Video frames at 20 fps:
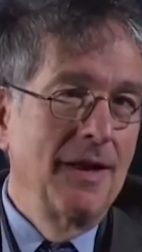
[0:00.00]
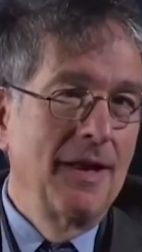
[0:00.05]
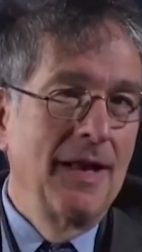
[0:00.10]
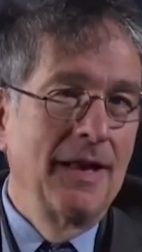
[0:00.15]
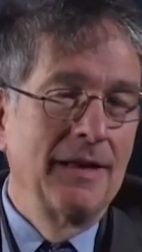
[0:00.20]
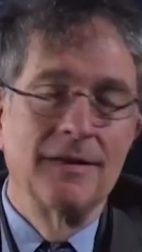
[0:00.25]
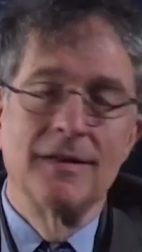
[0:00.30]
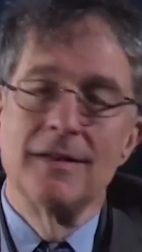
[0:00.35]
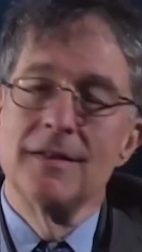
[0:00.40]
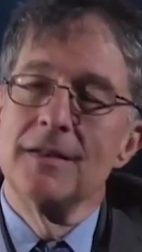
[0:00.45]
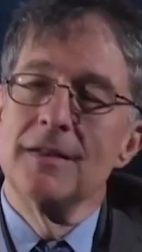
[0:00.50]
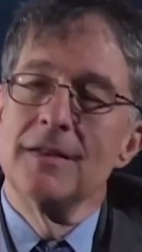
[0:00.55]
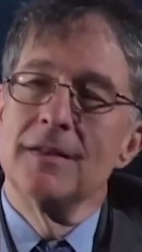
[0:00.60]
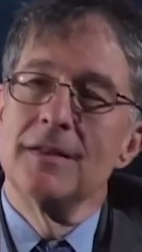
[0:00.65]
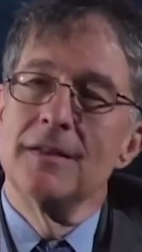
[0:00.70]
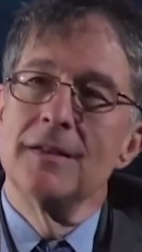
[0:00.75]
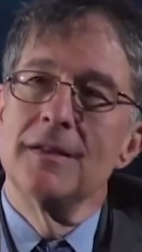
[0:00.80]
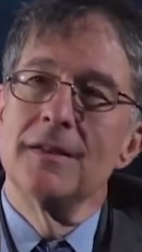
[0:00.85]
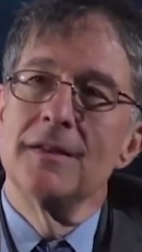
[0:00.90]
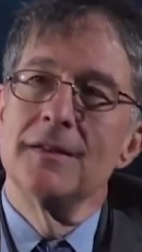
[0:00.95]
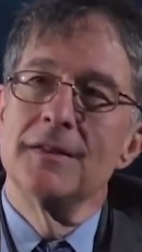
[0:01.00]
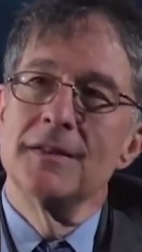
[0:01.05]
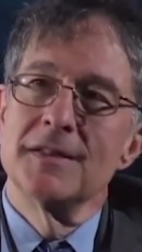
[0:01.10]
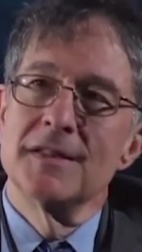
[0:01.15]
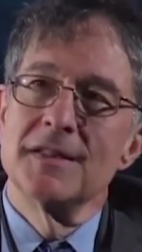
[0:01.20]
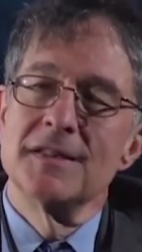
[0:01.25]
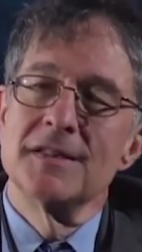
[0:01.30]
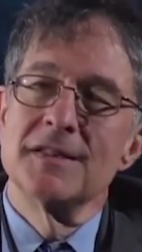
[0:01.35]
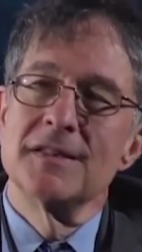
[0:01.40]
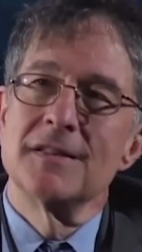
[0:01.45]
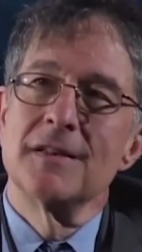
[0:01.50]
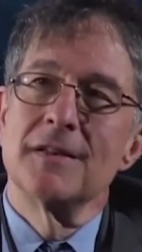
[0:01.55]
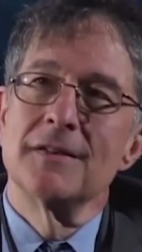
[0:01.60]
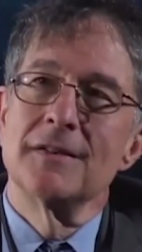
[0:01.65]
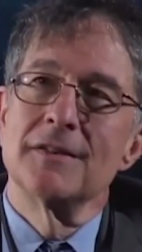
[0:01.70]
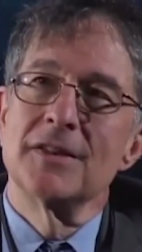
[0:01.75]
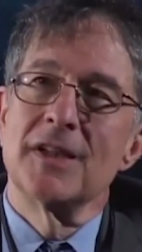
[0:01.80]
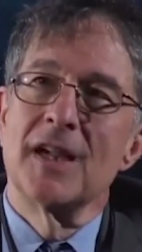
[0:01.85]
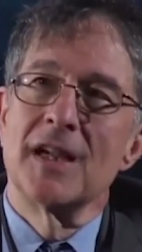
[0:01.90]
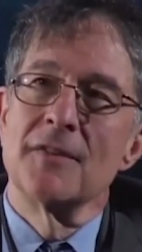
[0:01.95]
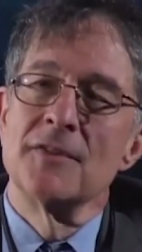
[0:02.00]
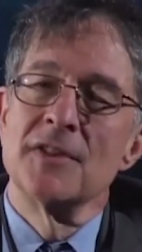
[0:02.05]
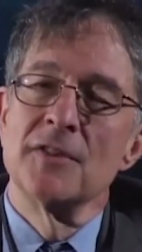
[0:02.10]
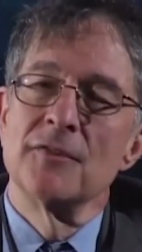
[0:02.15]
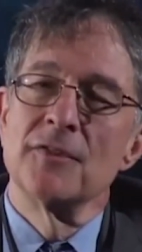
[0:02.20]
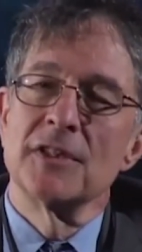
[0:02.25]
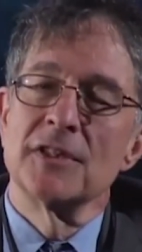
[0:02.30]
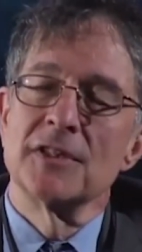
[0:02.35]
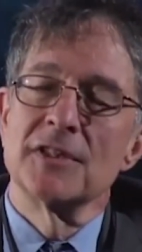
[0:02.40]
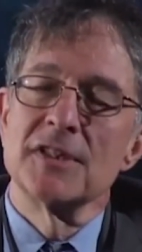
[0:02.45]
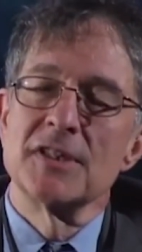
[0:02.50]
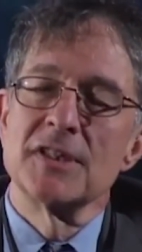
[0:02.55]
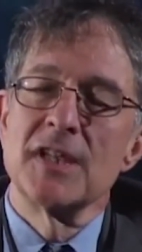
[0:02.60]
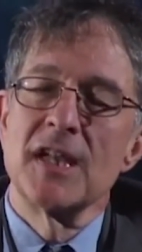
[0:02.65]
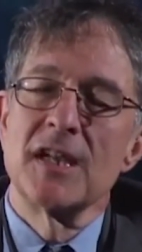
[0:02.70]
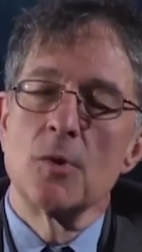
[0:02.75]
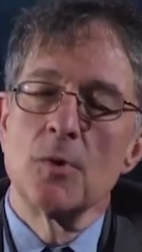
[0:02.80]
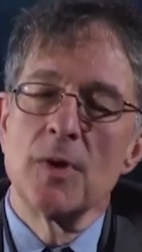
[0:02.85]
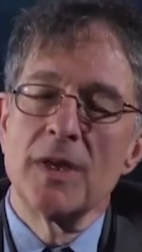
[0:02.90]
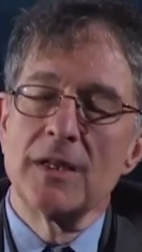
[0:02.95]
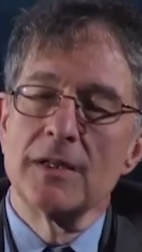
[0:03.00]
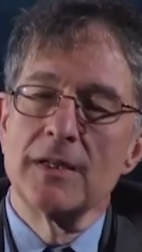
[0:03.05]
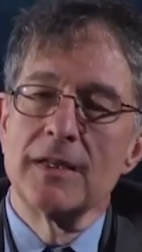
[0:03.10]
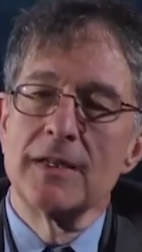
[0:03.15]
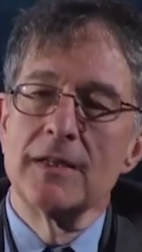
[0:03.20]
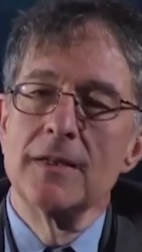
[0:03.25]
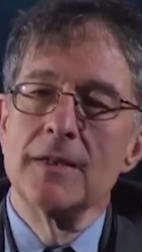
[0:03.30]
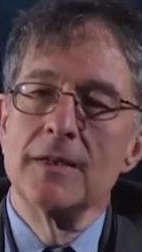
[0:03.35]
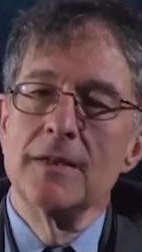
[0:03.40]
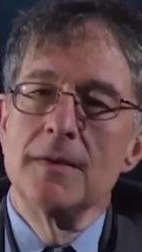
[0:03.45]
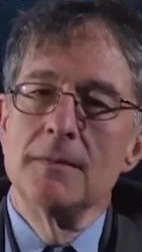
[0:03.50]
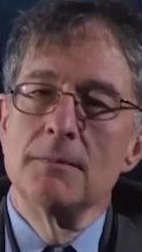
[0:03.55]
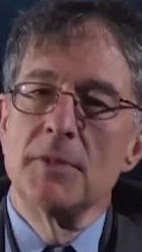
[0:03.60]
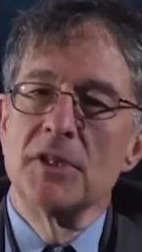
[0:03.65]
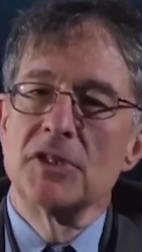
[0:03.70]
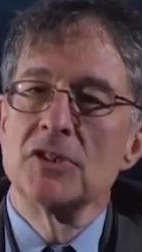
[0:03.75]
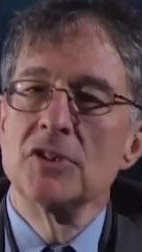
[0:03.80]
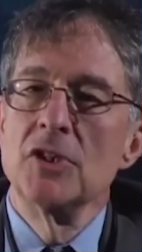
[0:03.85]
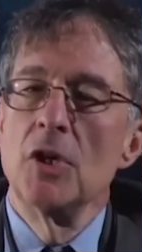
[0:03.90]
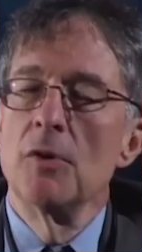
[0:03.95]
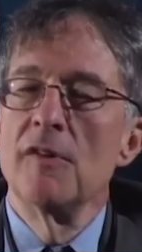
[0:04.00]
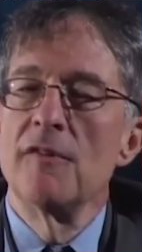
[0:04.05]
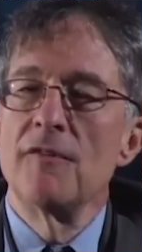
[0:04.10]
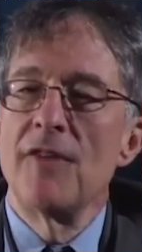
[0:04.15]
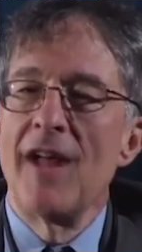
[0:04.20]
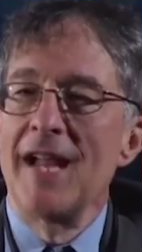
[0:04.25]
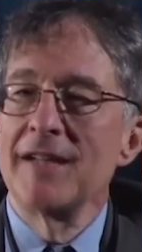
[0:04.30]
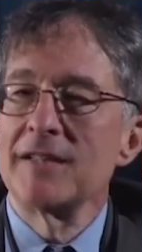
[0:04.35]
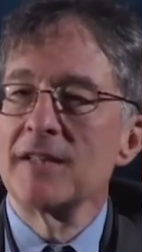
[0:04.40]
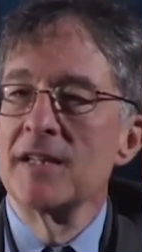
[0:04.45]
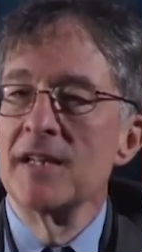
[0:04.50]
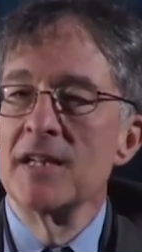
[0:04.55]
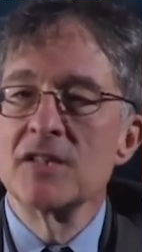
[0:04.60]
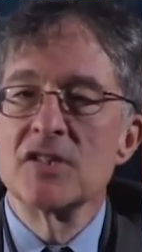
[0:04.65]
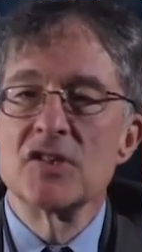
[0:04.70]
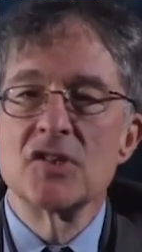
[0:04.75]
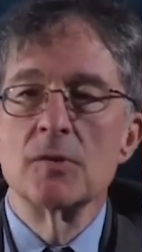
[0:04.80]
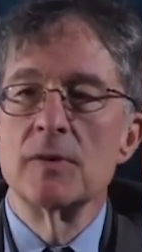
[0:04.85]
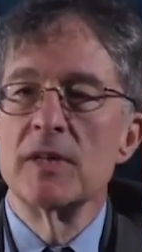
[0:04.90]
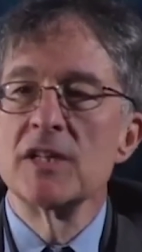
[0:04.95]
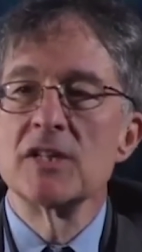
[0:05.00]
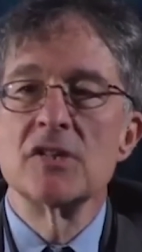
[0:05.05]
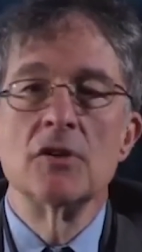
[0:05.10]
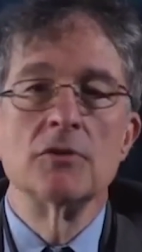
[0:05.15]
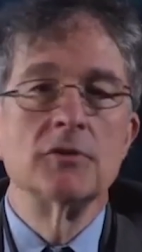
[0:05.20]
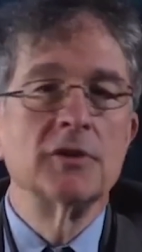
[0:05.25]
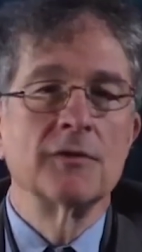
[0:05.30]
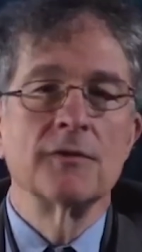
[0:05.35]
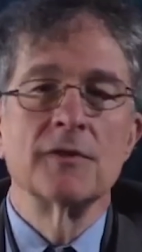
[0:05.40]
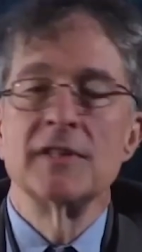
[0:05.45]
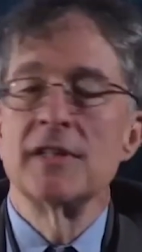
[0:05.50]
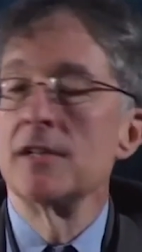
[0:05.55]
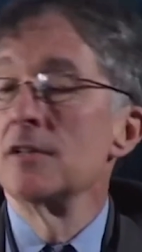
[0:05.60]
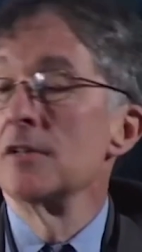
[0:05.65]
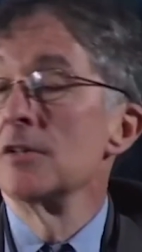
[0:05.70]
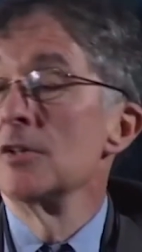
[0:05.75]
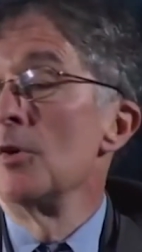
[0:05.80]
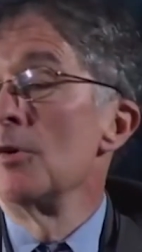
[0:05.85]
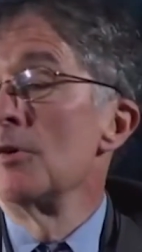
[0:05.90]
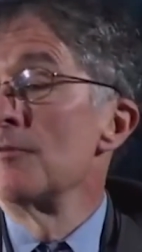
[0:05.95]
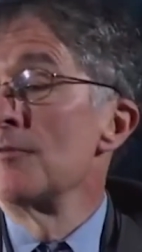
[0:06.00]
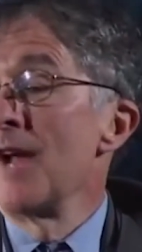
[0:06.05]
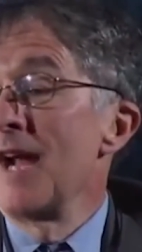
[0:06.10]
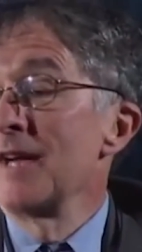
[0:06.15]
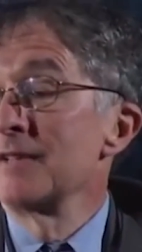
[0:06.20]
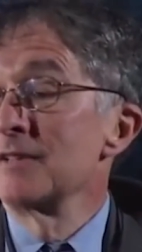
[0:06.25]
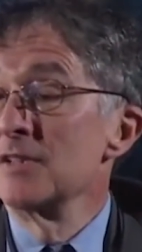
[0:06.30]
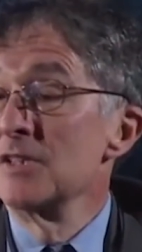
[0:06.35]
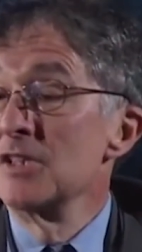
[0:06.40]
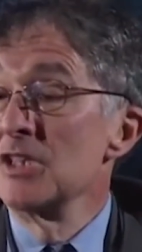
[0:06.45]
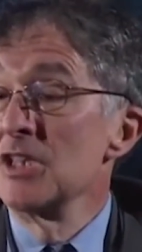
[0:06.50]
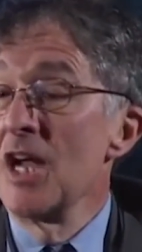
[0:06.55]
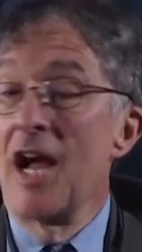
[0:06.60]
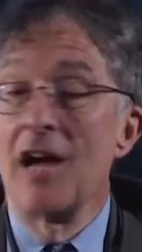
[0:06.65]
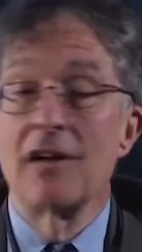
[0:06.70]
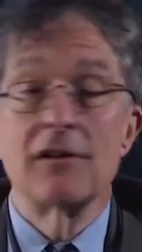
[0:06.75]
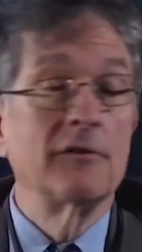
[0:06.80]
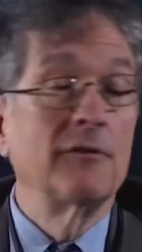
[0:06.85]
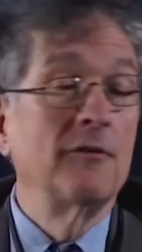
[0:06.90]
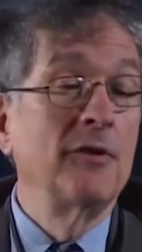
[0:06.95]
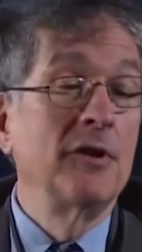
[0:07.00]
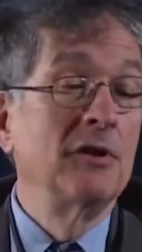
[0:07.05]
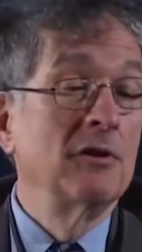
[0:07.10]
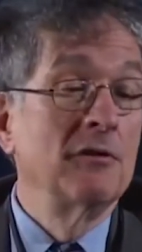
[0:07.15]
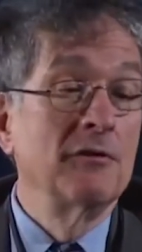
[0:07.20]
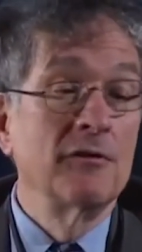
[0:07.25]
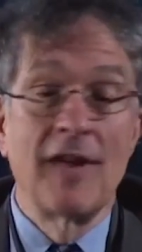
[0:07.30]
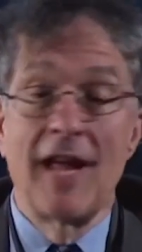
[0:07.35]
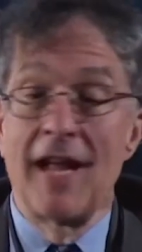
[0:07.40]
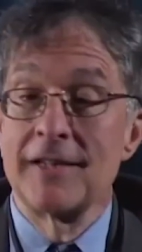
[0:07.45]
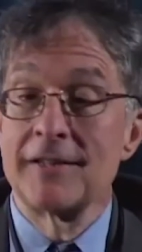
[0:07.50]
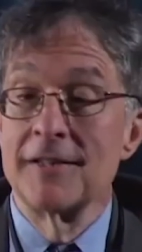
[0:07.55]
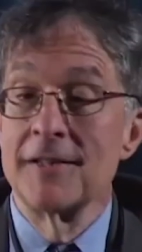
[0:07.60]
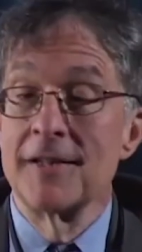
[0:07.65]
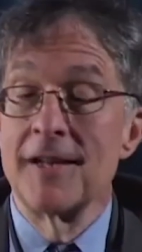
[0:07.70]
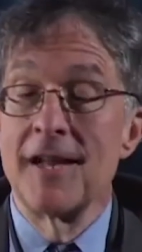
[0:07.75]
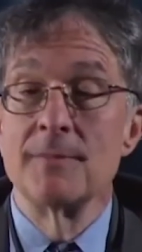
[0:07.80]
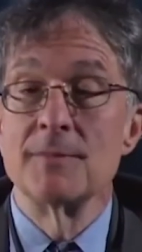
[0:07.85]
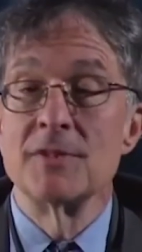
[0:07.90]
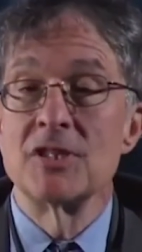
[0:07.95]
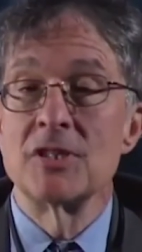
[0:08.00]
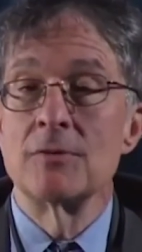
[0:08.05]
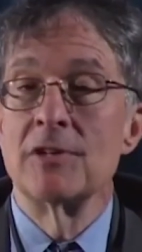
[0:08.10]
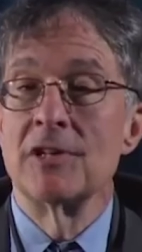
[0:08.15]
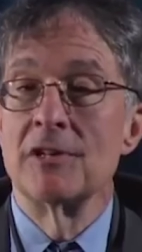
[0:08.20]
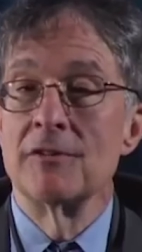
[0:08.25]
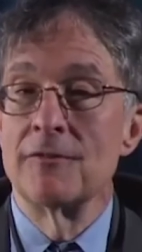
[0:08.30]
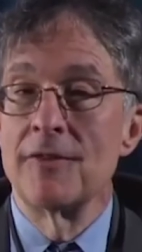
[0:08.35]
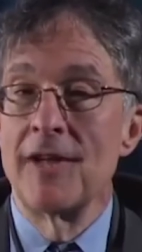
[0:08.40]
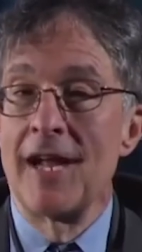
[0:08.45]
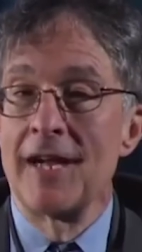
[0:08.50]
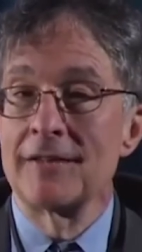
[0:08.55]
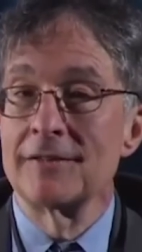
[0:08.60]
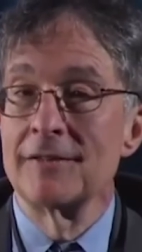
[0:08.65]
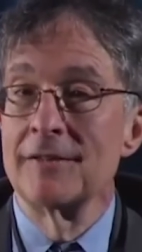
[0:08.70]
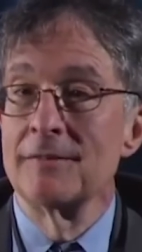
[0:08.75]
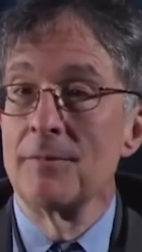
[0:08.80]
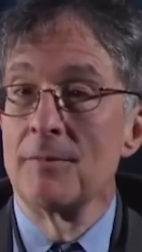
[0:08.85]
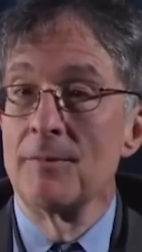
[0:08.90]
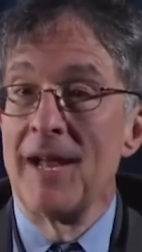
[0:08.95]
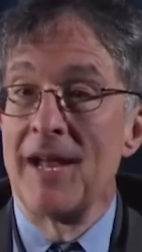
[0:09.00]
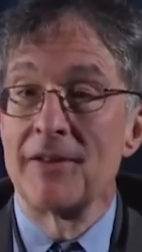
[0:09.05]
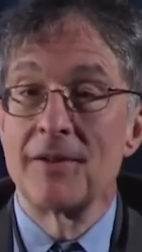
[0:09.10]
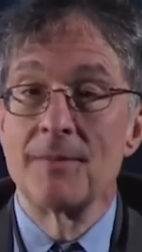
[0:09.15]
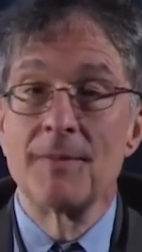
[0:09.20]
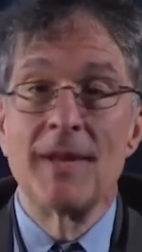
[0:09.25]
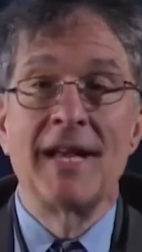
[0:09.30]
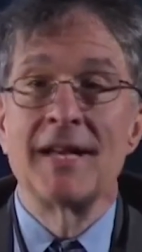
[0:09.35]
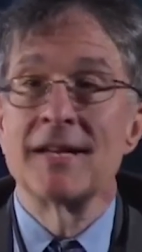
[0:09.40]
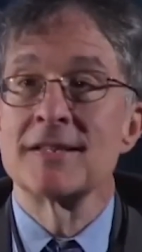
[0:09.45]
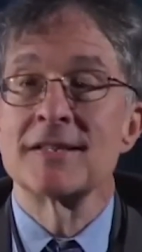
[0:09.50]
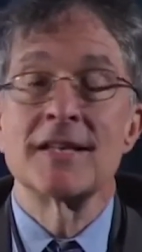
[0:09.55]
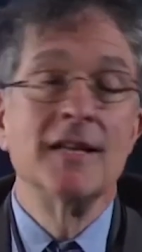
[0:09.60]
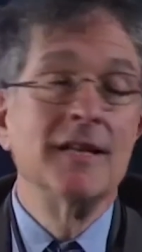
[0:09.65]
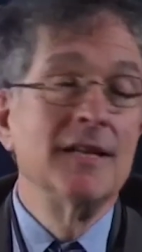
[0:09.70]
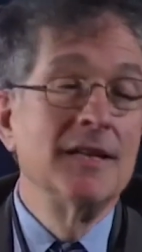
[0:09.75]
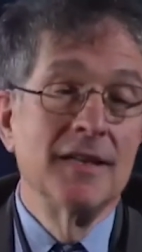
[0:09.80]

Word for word: And uh, this is uh, kind of difficult to say quickly, but to know a fact in history is no different than to know a fact in geography or a fact in chemistry or a fact in mathematics.